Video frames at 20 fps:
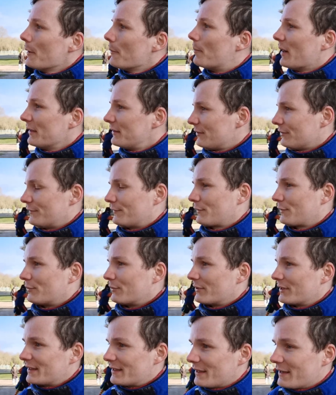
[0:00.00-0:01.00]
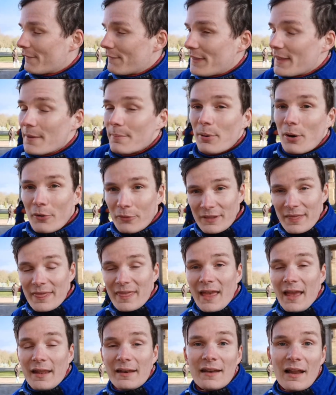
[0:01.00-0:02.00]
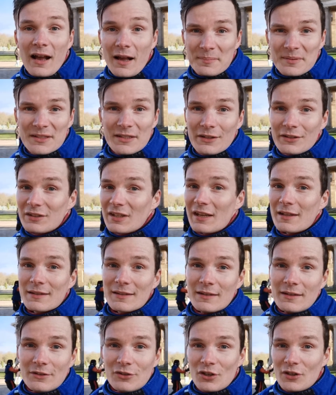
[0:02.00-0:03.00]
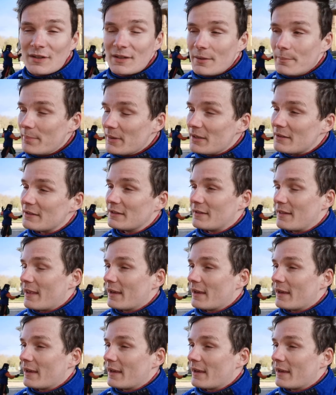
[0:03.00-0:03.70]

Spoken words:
But of course, if the opponent then ups the intensity just a bit,